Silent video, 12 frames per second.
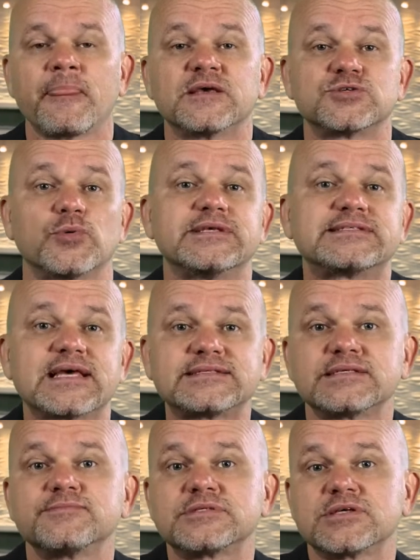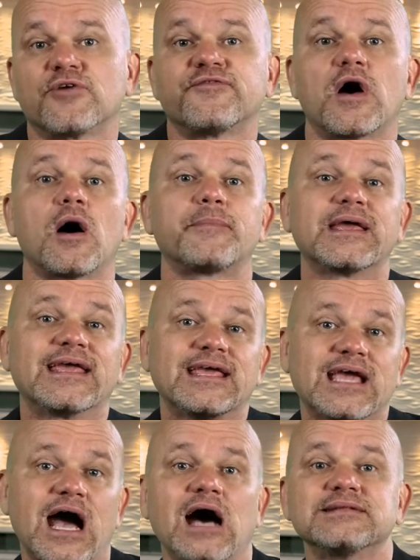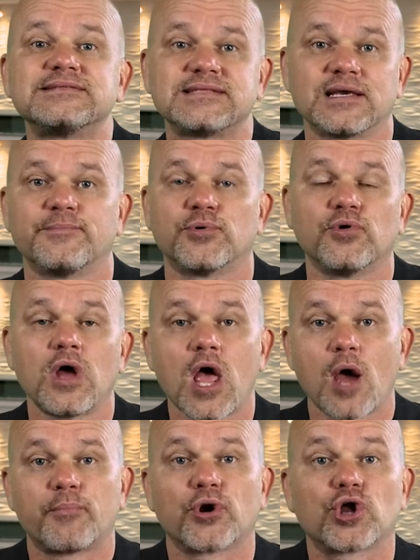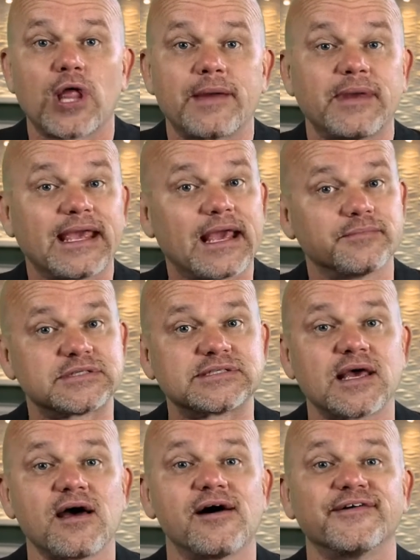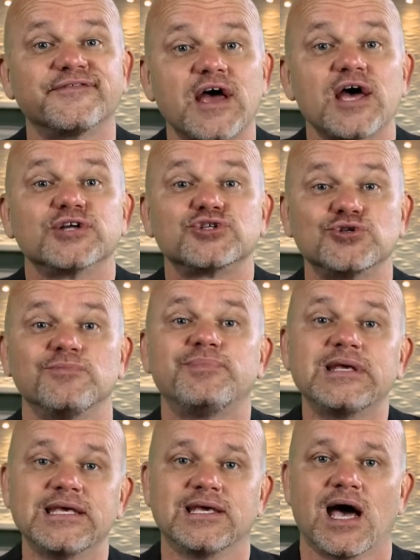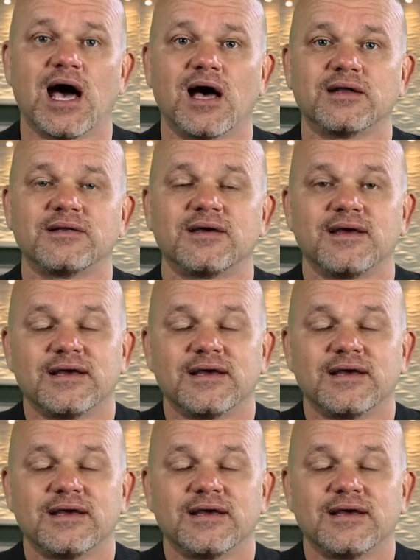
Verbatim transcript: so he sets himself up in God's temple, proclaiming himself to be God.